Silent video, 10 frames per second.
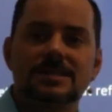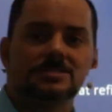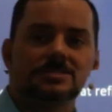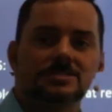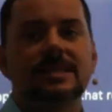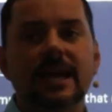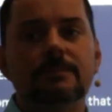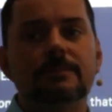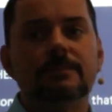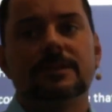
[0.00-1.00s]

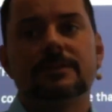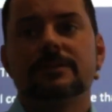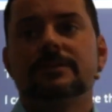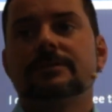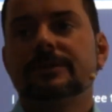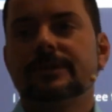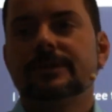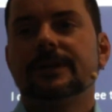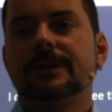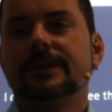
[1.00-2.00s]
statement.
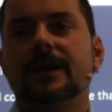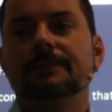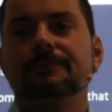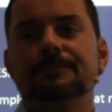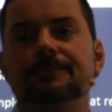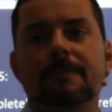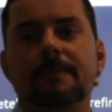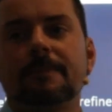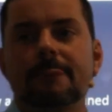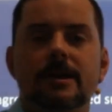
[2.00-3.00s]
Okay,
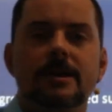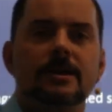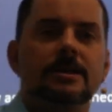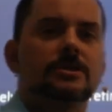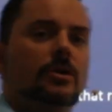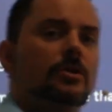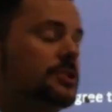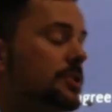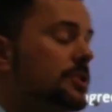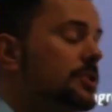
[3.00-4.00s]
so
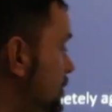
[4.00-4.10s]
start with the